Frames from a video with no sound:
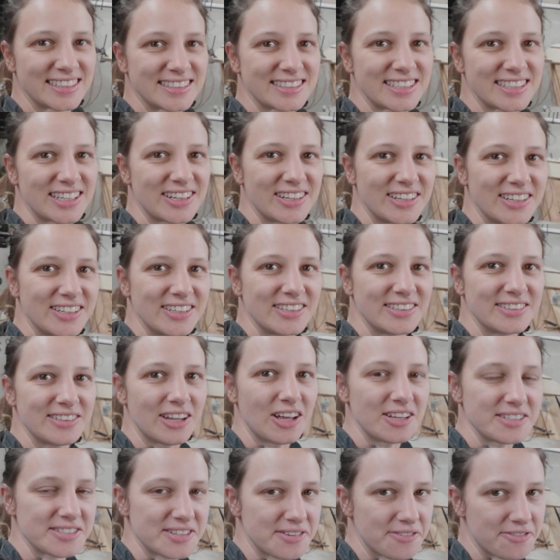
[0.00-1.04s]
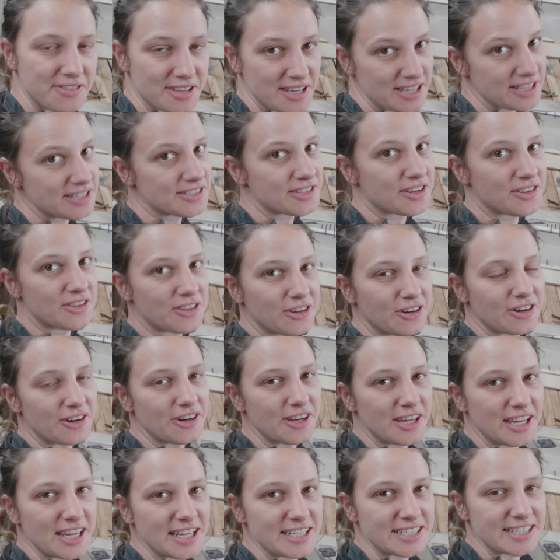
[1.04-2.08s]
So lots of things on the go
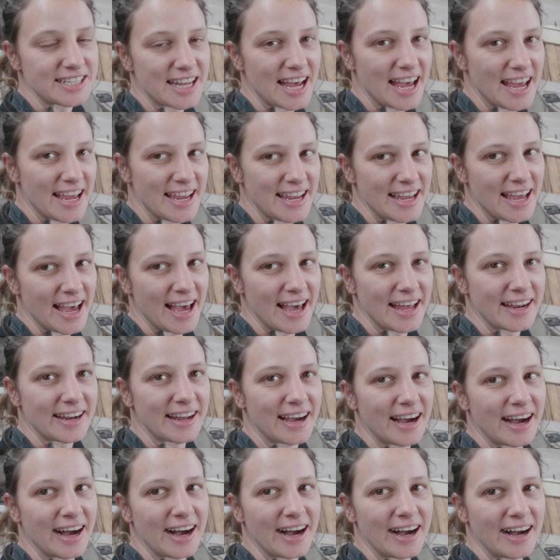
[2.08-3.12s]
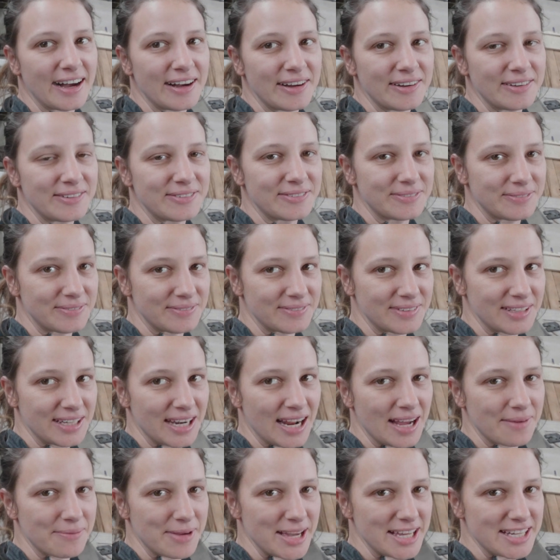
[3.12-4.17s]
here today at
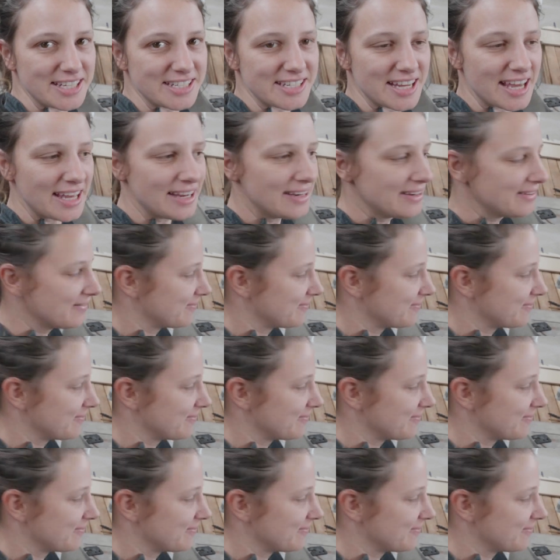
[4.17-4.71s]
our mate's shed.